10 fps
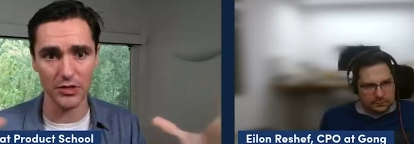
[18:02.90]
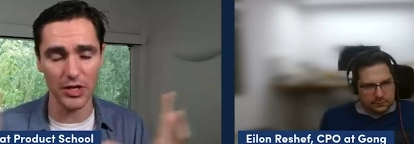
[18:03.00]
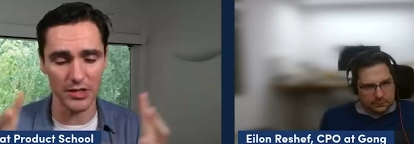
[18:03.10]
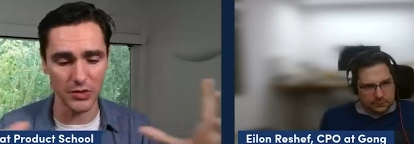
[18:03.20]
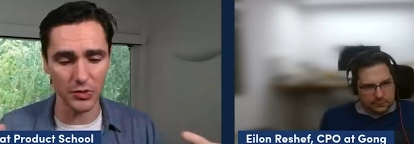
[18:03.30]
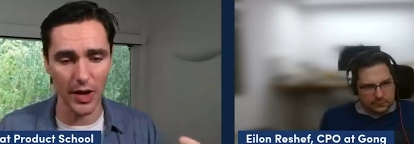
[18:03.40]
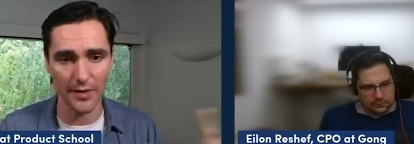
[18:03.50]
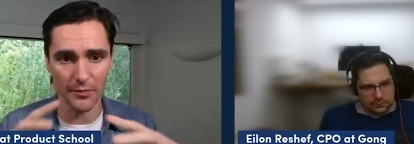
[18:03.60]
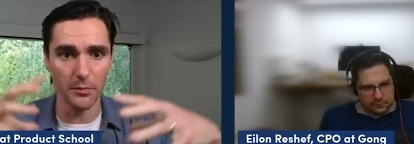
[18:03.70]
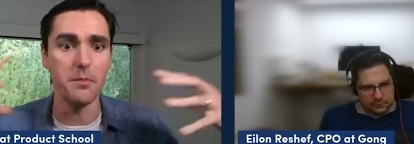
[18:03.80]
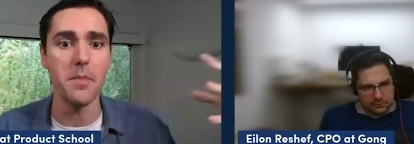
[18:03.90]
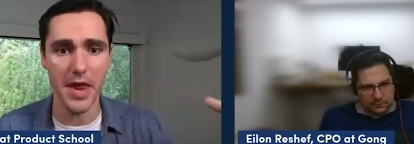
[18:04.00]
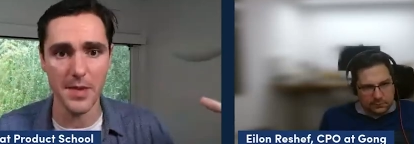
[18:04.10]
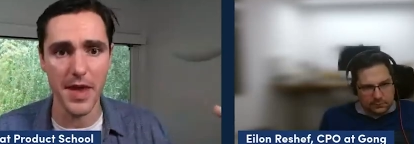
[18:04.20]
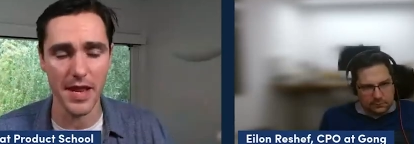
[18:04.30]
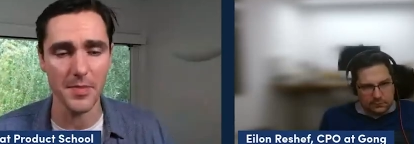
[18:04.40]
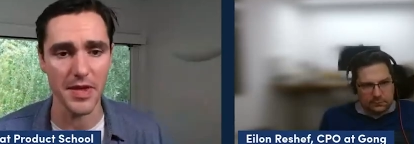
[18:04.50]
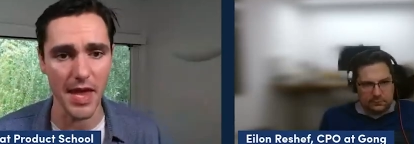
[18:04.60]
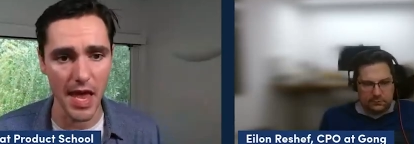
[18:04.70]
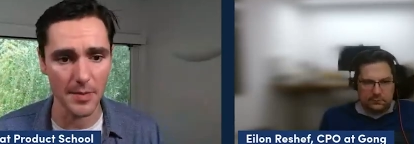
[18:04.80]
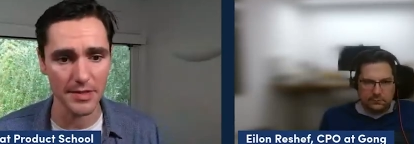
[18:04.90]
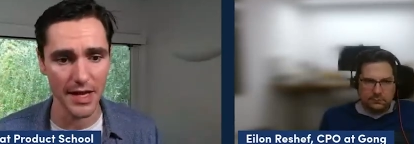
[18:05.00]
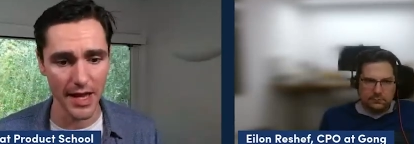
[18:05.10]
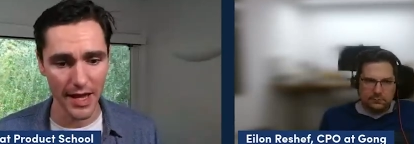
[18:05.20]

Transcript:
Speaker 1: as you have many, many PMs,